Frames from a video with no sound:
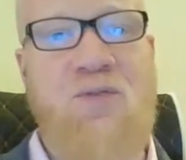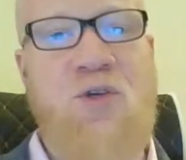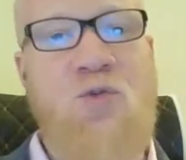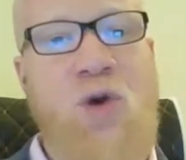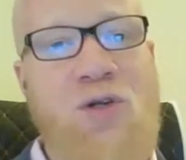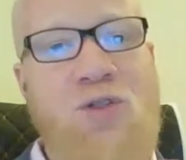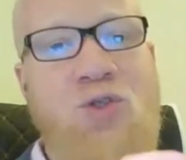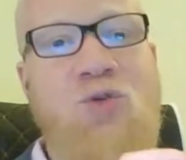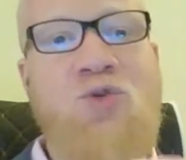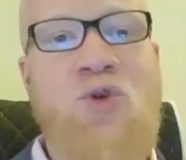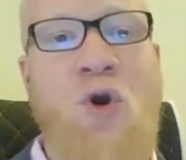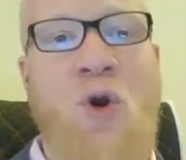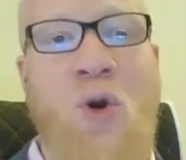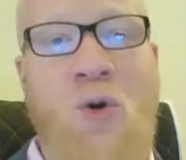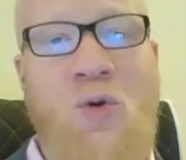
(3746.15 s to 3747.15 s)
You want to
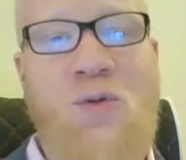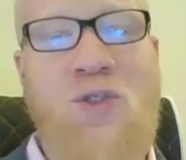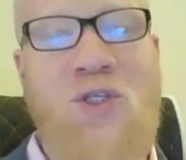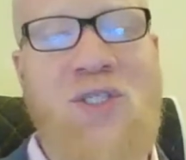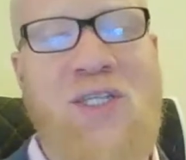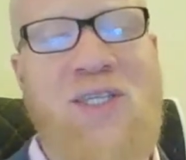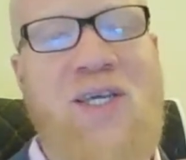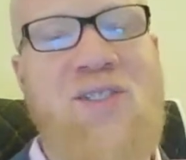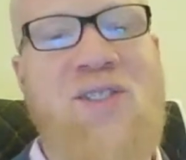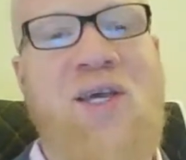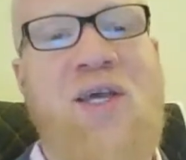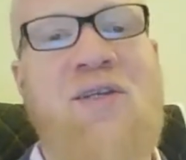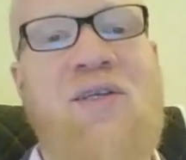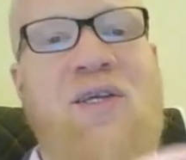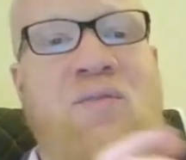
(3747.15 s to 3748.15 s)
know, just as I
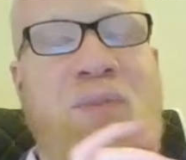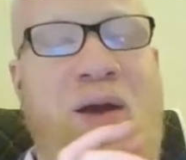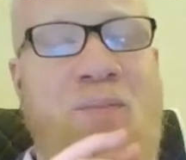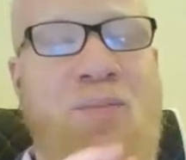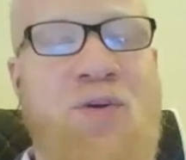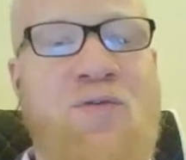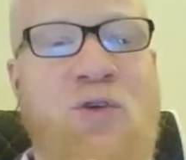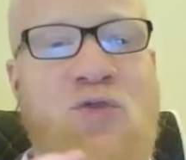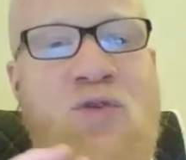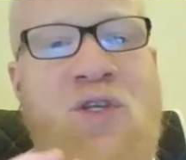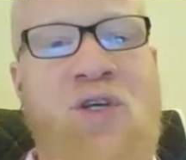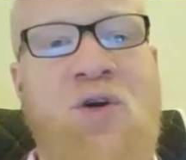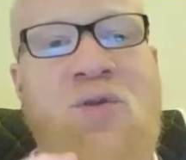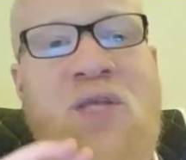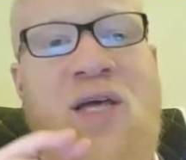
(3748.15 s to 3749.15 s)
said in my previous
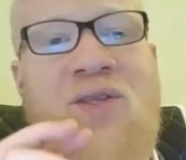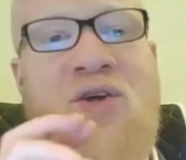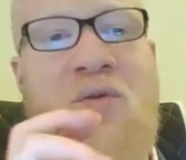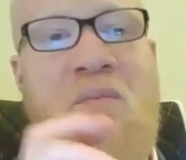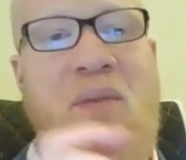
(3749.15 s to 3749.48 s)
video, that